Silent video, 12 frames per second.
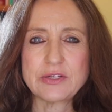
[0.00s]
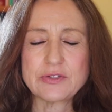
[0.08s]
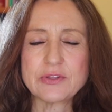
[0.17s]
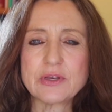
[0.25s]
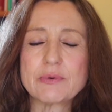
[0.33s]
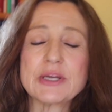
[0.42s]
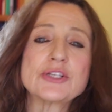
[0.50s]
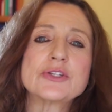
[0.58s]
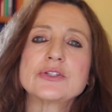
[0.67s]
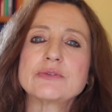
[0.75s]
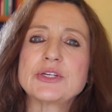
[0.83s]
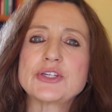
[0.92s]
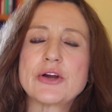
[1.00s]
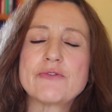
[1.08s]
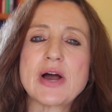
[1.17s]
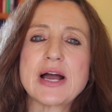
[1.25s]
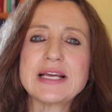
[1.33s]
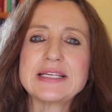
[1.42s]
So the questions which
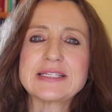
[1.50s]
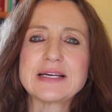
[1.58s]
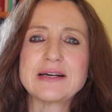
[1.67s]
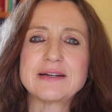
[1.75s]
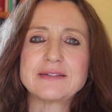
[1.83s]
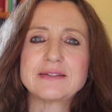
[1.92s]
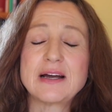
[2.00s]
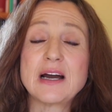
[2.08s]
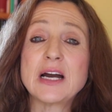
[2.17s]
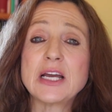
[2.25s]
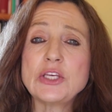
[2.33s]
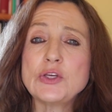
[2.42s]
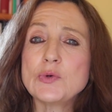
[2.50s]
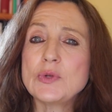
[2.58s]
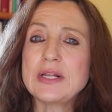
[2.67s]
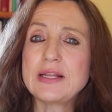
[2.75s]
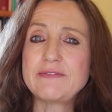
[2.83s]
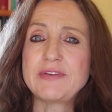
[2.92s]
arise are you
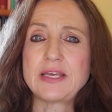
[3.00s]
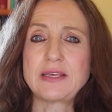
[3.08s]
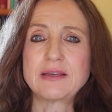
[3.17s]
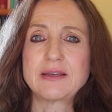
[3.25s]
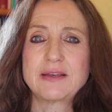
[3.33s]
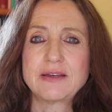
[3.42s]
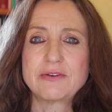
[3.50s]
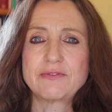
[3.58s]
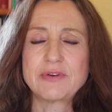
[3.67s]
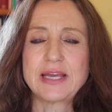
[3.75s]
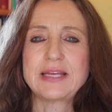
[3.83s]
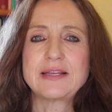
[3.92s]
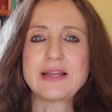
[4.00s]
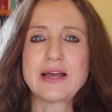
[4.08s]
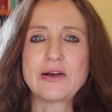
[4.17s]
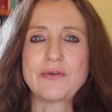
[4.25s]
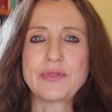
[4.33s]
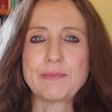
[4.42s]
living right
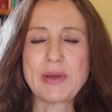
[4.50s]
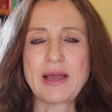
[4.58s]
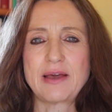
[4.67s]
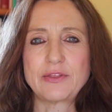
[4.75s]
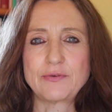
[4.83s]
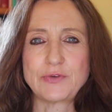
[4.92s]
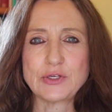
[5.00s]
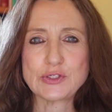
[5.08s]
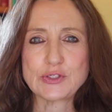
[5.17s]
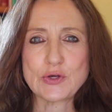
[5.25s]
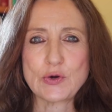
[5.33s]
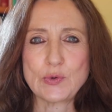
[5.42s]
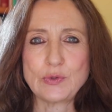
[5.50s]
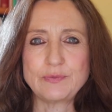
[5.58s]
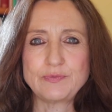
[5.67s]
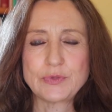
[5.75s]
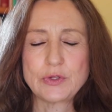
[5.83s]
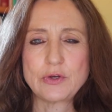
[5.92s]
now the path of your soul?
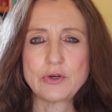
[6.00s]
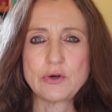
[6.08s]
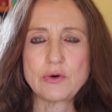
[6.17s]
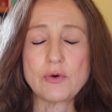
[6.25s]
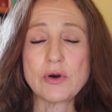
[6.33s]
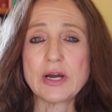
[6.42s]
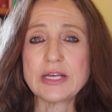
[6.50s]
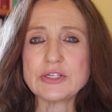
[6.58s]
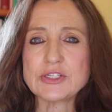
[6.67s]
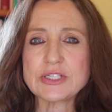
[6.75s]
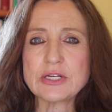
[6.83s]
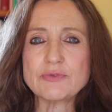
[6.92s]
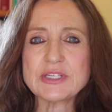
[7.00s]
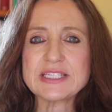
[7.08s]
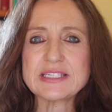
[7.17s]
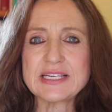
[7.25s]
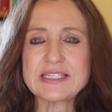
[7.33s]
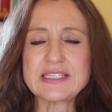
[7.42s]
Or are you still
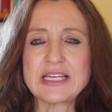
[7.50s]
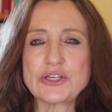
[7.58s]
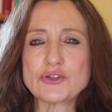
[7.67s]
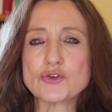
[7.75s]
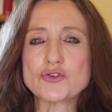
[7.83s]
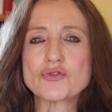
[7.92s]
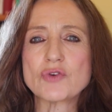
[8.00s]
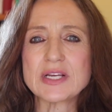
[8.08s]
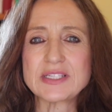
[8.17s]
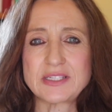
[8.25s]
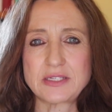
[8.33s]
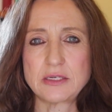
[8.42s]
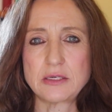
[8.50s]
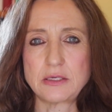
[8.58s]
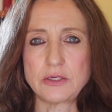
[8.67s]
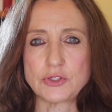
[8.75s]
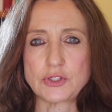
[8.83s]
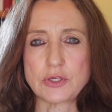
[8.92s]
resisting to trust
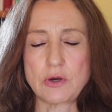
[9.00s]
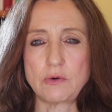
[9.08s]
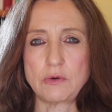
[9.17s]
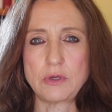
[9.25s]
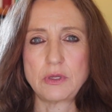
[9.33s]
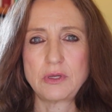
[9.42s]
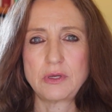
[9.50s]
your soul,